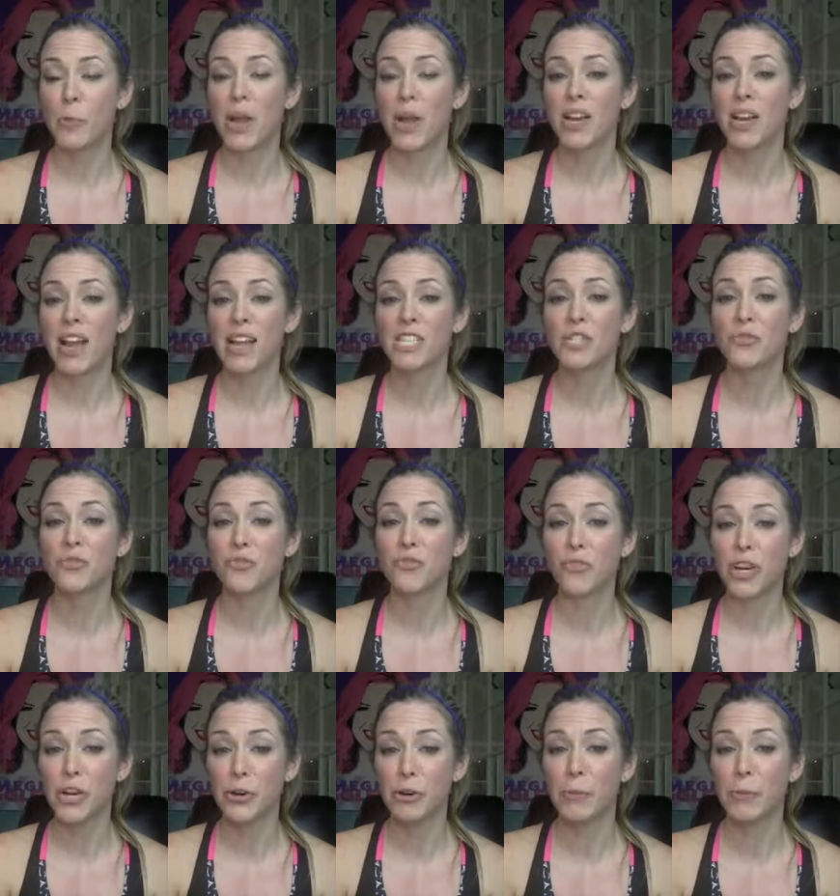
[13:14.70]
next
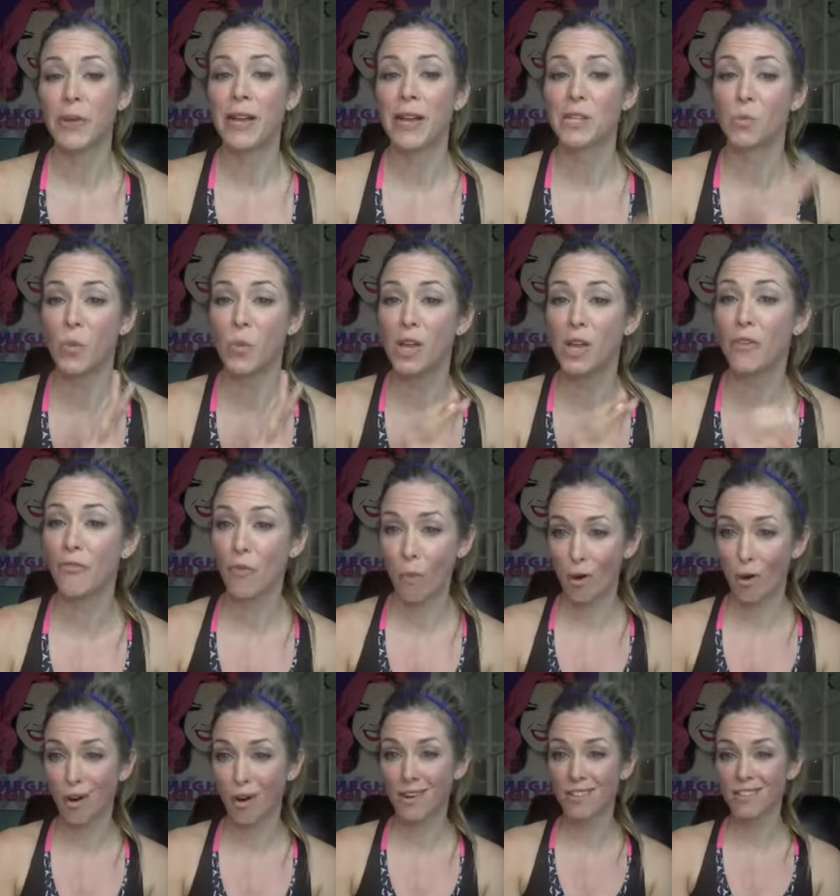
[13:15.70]
free group because week
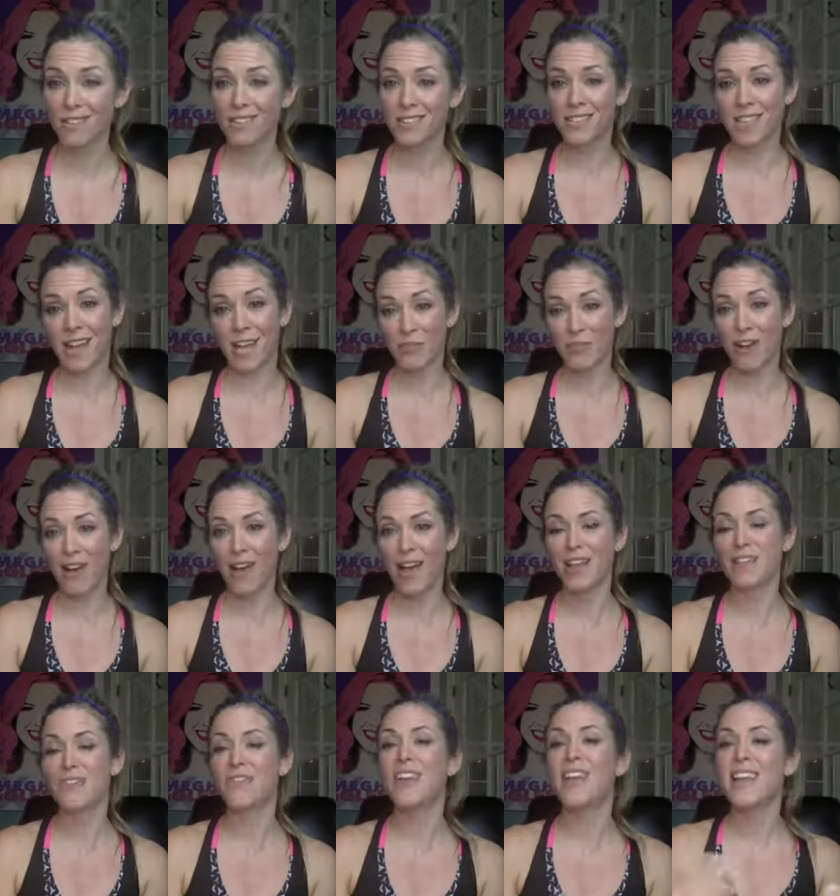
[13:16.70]
four slash
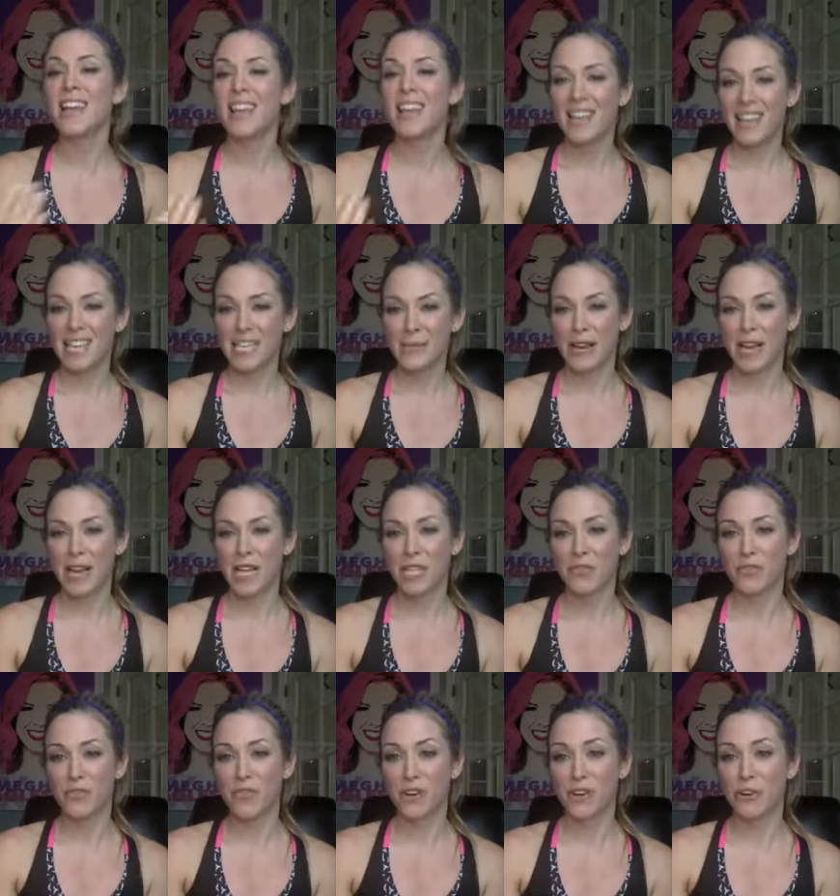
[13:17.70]
five is my
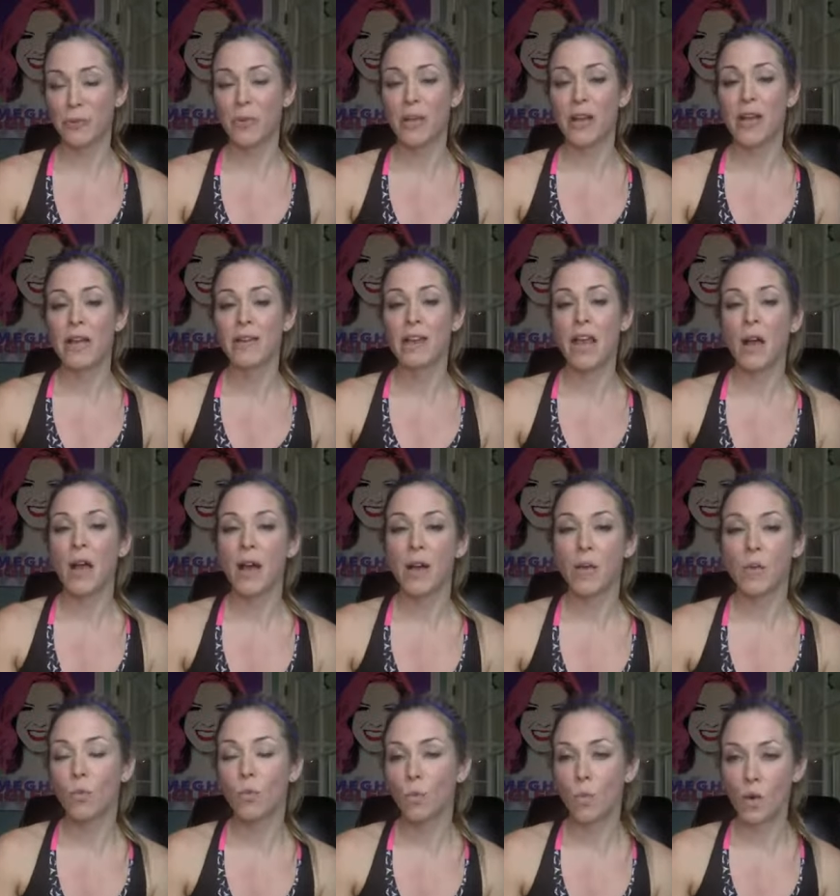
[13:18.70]
next free group. Now, how,
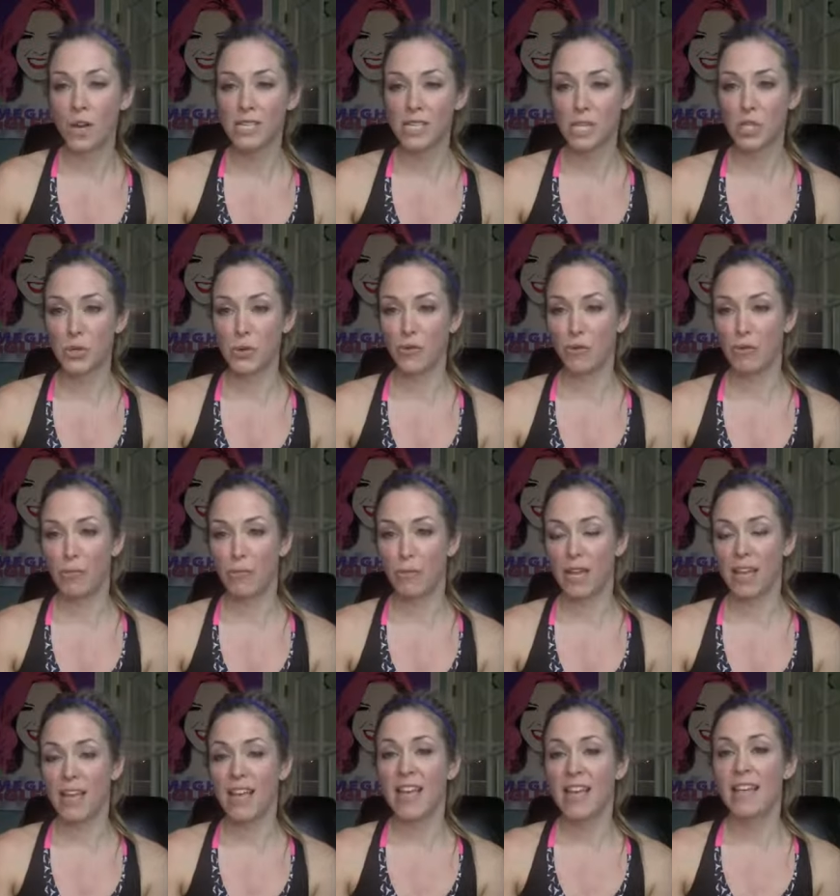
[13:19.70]
what does this do for
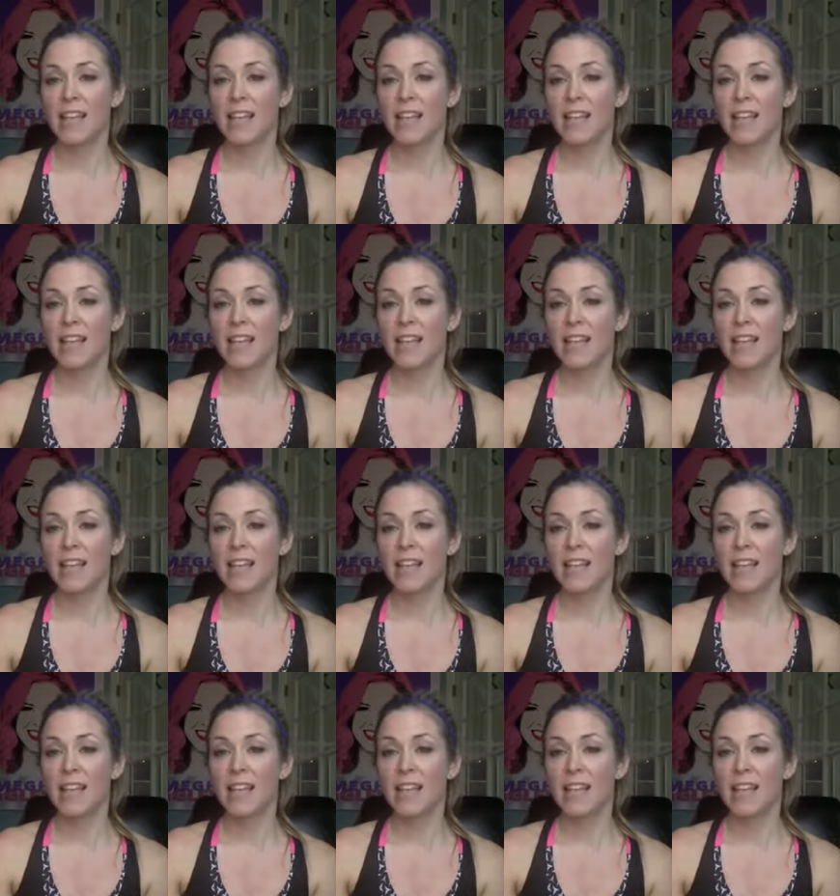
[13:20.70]
me?